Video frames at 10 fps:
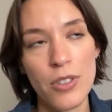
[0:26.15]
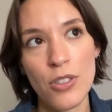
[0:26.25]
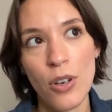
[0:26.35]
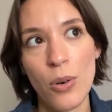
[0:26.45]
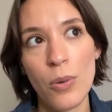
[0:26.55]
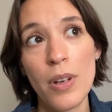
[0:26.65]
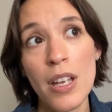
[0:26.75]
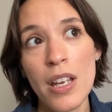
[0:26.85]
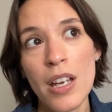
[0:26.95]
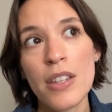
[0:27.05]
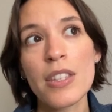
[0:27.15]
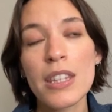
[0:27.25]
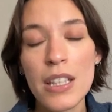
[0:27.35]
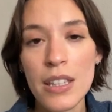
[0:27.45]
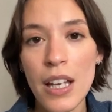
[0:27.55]
So the
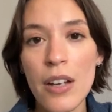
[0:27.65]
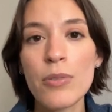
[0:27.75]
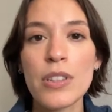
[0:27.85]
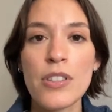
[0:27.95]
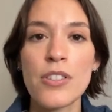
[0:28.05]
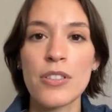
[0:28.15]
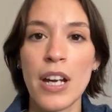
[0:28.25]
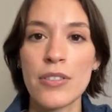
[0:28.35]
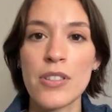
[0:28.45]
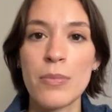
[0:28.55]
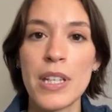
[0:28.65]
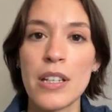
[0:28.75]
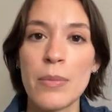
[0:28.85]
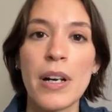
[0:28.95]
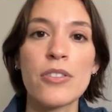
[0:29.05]
thing that really stood out to
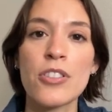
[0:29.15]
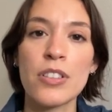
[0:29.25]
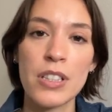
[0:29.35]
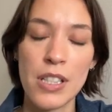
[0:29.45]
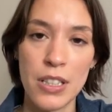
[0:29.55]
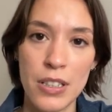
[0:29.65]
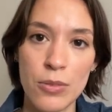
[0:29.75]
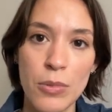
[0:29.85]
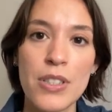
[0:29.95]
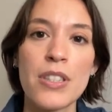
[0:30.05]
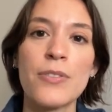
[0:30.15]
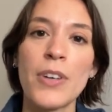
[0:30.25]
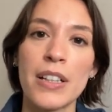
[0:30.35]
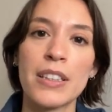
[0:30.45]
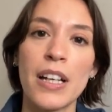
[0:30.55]
me about Shillington was the
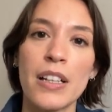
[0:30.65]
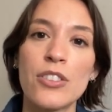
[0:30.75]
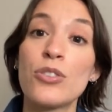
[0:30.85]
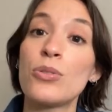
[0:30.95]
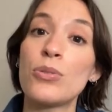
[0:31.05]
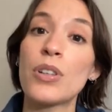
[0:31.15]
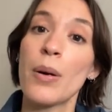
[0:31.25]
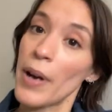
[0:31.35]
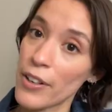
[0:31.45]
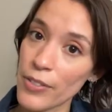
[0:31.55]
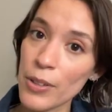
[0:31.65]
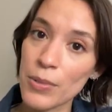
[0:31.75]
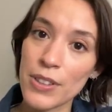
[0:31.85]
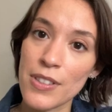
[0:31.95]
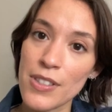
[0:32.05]
fact that you come out of it
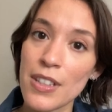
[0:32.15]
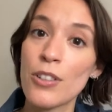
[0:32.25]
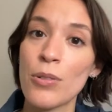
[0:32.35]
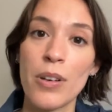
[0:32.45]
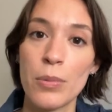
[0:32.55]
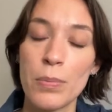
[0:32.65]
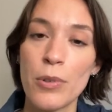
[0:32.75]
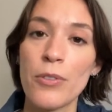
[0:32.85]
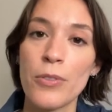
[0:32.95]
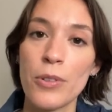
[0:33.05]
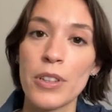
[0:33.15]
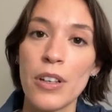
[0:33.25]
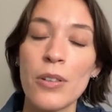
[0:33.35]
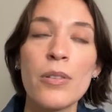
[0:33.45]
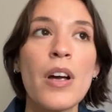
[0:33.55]
with this incredible
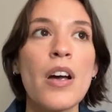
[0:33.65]
portfolio,